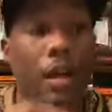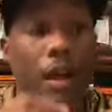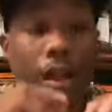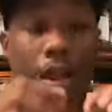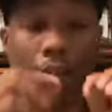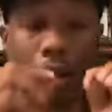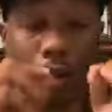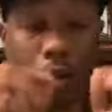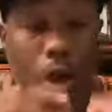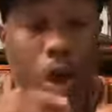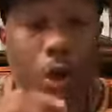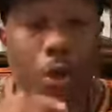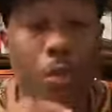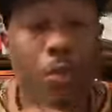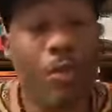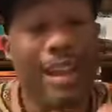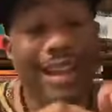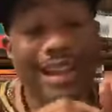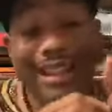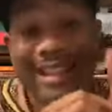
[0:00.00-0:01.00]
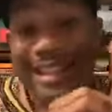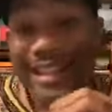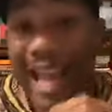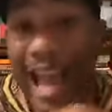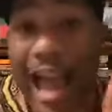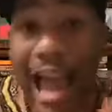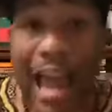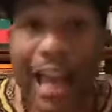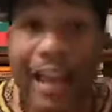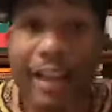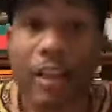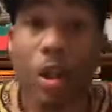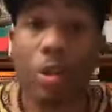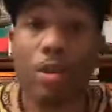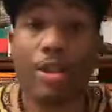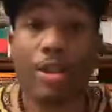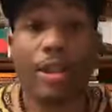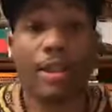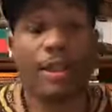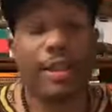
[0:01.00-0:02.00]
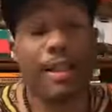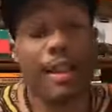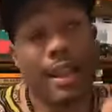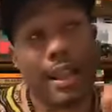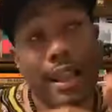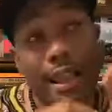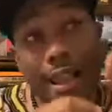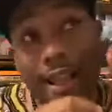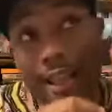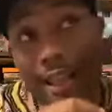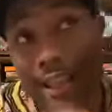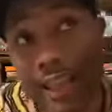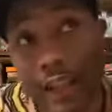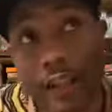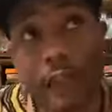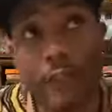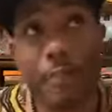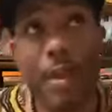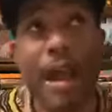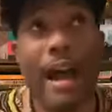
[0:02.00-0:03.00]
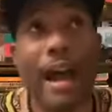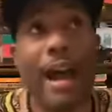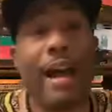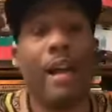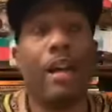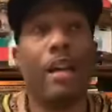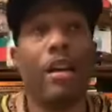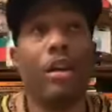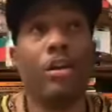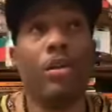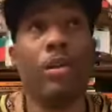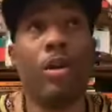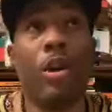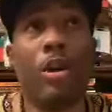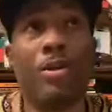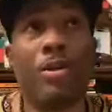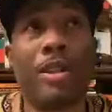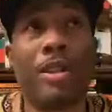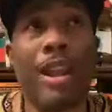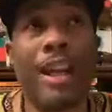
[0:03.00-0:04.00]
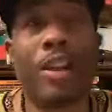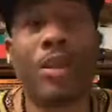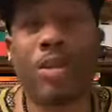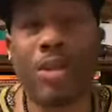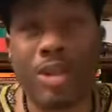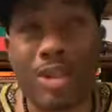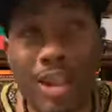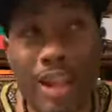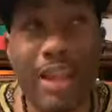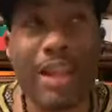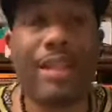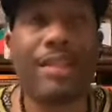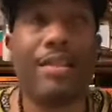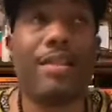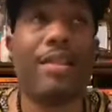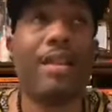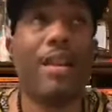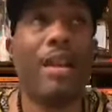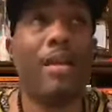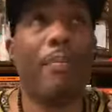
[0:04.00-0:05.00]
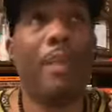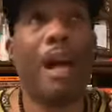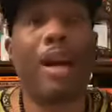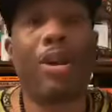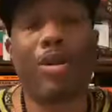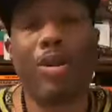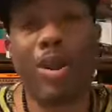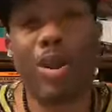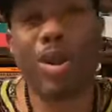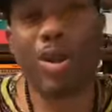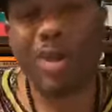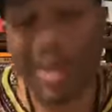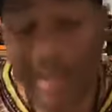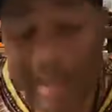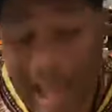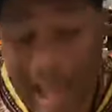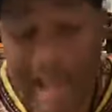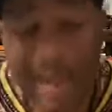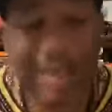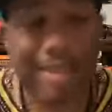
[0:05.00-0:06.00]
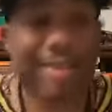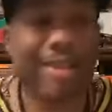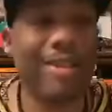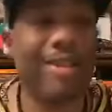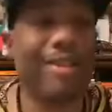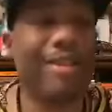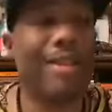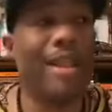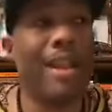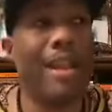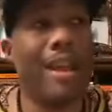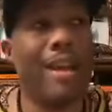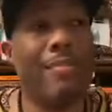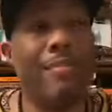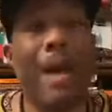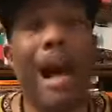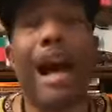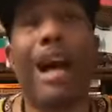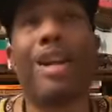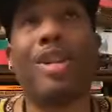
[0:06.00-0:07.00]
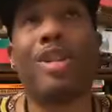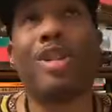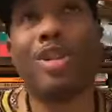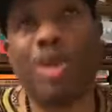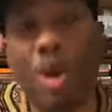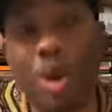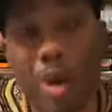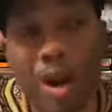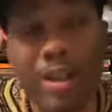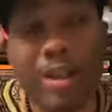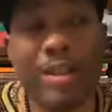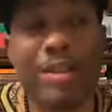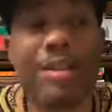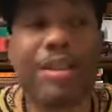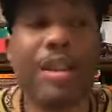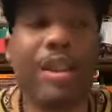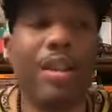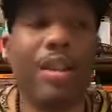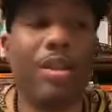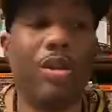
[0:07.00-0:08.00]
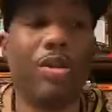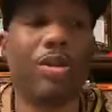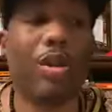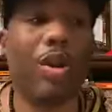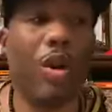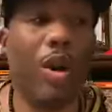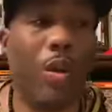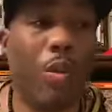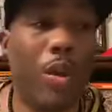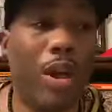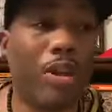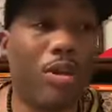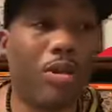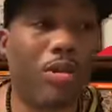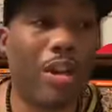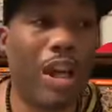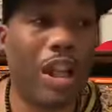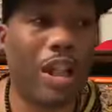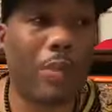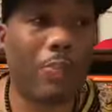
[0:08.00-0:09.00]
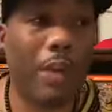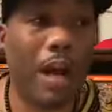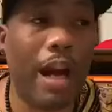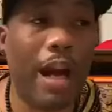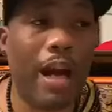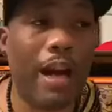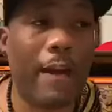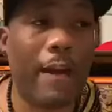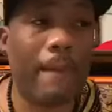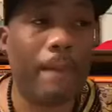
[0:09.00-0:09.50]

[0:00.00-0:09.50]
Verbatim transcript: you know, diagnose it and give my, you know what I'm saying, critiques, my critical analysis, and my historian skills on what transpired